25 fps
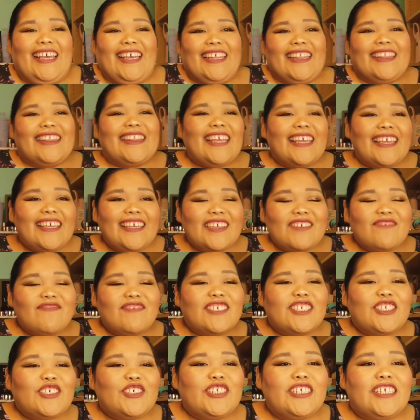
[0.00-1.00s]
thank you for
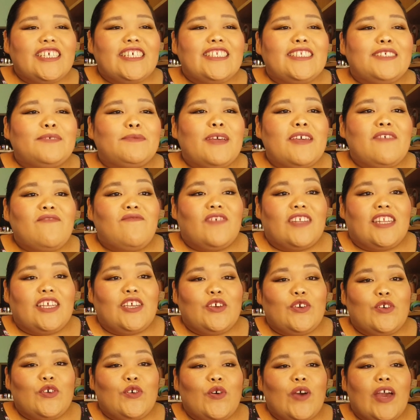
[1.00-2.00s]
tuning into my
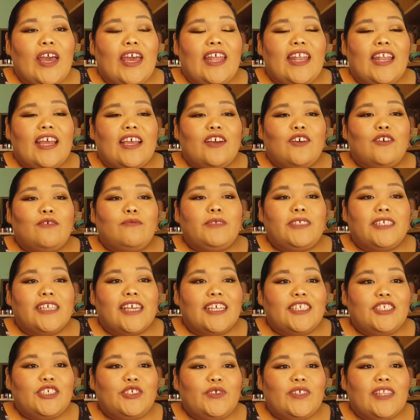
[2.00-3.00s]
video, and I hope to
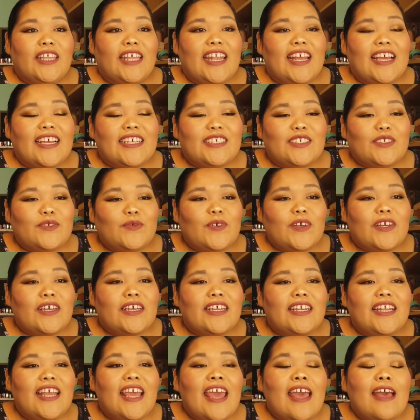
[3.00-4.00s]
catch you in the next
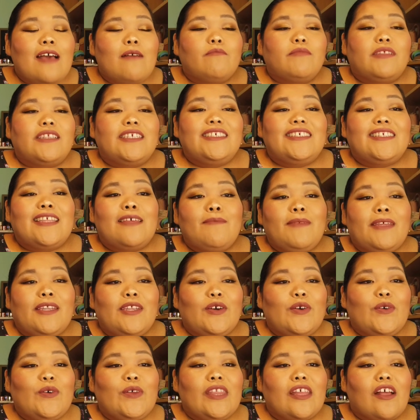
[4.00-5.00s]
one. Please let me
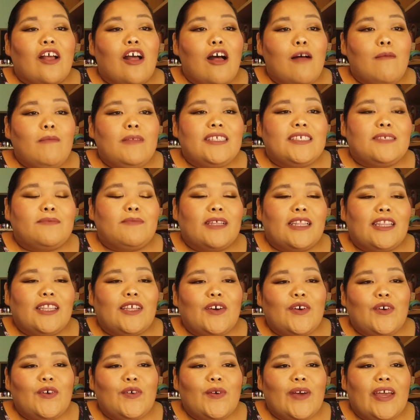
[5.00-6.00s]
know in the comments
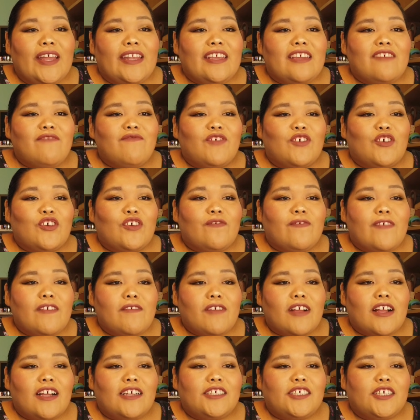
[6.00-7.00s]
below any of your
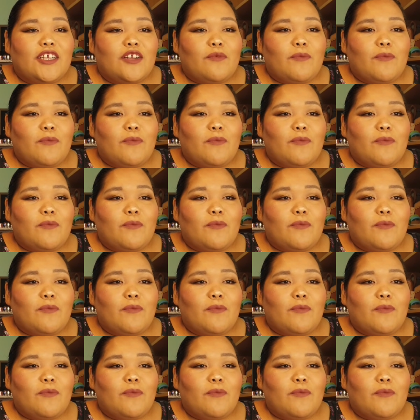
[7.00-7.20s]
favorite eyeshadow